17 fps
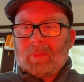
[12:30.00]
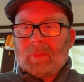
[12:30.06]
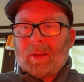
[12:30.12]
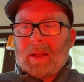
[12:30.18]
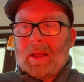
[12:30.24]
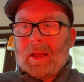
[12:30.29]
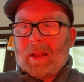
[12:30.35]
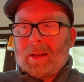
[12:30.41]

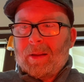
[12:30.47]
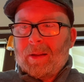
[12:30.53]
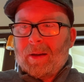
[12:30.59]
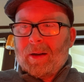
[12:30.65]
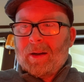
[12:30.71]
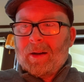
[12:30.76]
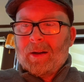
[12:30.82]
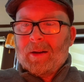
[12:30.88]
And
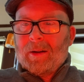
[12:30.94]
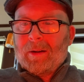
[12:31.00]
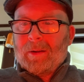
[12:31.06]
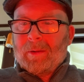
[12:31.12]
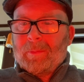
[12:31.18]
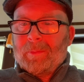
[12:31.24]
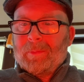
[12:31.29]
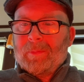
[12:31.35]

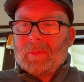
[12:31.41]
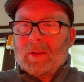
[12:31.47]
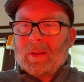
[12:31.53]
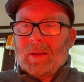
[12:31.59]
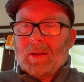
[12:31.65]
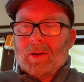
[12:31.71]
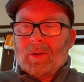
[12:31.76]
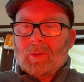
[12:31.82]

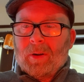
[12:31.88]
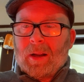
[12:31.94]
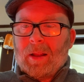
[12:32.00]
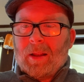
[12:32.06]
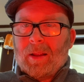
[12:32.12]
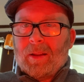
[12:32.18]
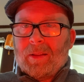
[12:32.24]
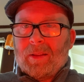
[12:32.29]

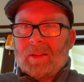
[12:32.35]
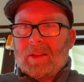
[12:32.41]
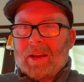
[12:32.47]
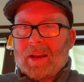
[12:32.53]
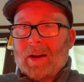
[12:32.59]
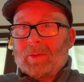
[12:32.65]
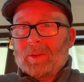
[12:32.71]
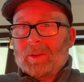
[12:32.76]

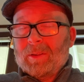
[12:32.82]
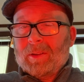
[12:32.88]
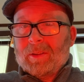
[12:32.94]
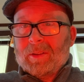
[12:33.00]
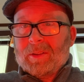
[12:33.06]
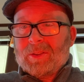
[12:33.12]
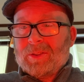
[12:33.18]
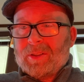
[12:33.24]
they have a
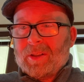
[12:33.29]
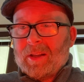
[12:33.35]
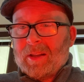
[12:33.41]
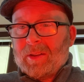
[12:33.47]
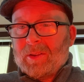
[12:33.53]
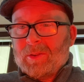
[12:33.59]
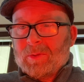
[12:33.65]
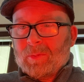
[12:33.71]
little
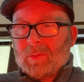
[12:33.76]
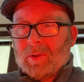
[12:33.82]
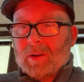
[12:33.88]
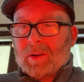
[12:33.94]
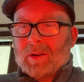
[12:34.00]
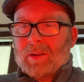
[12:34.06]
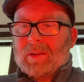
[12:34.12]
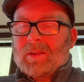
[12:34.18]
exchange
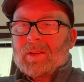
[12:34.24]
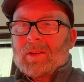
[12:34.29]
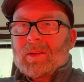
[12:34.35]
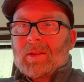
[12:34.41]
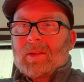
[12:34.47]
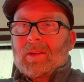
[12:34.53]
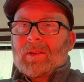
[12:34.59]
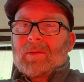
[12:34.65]
where
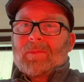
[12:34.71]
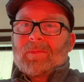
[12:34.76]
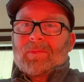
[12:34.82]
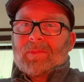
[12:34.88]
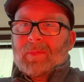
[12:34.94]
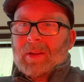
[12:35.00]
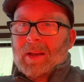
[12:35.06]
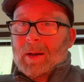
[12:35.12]

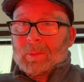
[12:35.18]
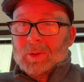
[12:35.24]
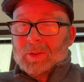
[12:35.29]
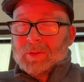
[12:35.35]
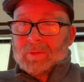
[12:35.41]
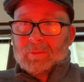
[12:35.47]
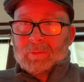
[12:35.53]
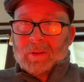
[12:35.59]

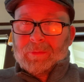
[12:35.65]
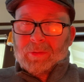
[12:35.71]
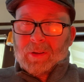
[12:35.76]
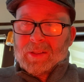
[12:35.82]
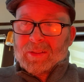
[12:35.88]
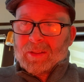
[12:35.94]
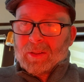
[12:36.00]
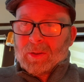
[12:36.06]
Hamlet
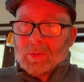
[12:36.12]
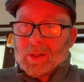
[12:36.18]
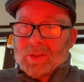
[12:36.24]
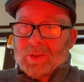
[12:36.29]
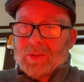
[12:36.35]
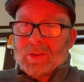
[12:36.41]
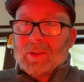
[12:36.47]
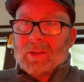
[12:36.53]
rephrases the
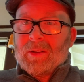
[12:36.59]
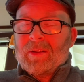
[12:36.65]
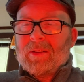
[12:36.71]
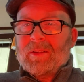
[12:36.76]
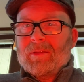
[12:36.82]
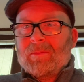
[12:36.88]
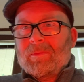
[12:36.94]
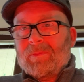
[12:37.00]

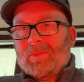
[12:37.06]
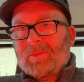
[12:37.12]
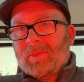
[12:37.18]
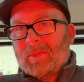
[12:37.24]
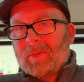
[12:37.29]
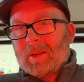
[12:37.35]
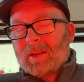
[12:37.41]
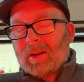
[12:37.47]
question,
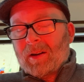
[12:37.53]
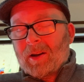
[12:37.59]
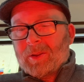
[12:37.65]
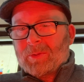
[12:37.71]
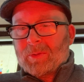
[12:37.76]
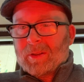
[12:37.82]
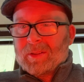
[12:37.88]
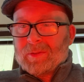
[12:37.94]

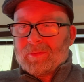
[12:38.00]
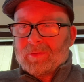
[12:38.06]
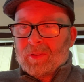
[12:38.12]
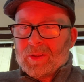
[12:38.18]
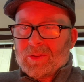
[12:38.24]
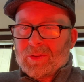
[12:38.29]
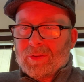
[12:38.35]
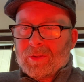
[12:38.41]
Osric is
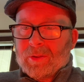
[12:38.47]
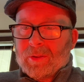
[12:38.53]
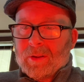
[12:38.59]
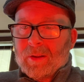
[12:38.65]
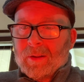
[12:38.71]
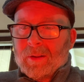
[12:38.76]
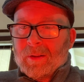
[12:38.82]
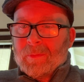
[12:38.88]

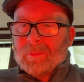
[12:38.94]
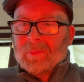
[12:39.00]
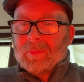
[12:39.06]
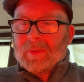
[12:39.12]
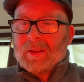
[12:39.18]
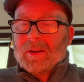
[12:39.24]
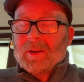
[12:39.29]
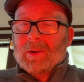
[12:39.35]
flustered,
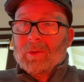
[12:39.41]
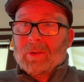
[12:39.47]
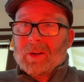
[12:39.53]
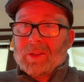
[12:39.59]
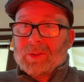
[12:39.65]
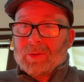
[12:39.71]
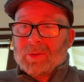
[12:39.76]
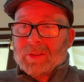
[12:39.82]
and
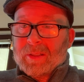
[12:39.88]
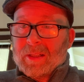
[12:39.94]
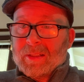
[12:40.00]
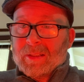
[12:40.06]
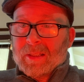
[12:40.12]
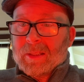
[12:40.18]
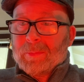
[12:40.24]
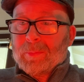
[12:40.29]
Horatio
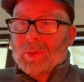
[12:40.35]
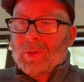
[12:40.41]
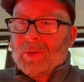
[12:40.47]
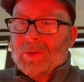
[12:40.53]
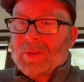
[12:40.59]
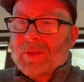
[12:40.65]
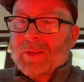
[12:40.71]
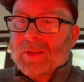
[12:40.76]
says his
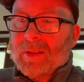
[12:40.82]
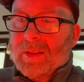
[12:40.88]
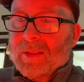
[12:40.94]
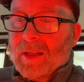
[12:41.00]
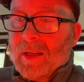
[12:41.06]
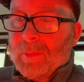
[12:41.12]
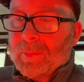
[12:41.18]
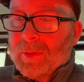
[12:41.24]
purse is
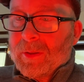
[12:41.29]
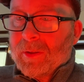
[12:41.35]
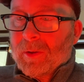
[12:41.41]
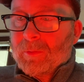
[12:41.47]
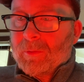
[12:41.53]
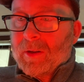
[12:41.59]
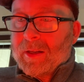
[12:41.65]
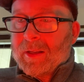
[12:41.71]
empty
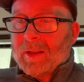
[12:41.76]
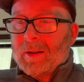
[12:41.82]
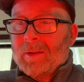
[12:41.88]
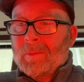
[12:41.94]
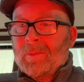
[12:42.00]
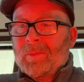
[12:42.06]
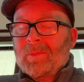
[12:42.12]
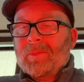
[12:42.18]
already,
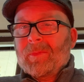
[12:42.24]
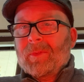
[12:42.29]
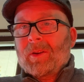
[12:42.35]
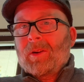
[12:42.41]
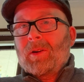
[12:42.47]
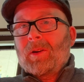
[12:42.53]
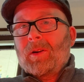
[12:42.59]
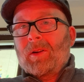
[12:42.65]

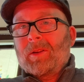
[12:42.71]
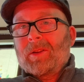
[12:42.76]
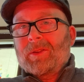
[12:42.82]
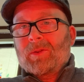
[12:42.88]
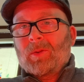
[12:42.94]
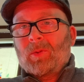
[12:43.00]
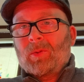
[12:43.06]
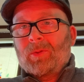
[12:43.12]
all
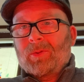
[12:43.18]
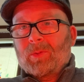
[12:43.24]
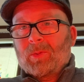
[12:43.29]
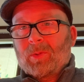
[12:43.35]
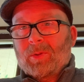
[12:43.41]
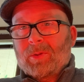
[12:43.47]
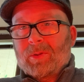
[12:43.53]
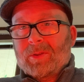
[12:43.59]
his golden
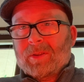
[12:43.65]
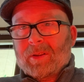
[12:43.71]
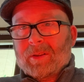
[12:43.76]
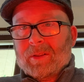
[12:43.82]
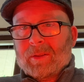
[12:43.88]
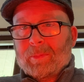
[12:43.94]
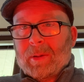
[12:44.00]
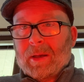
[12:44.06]
words are
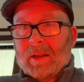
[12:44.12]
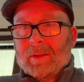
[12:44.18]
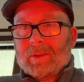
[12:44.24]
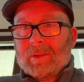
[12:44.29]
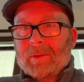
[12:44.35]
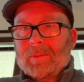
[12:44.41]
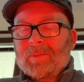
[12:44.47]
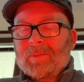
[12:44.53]
spent.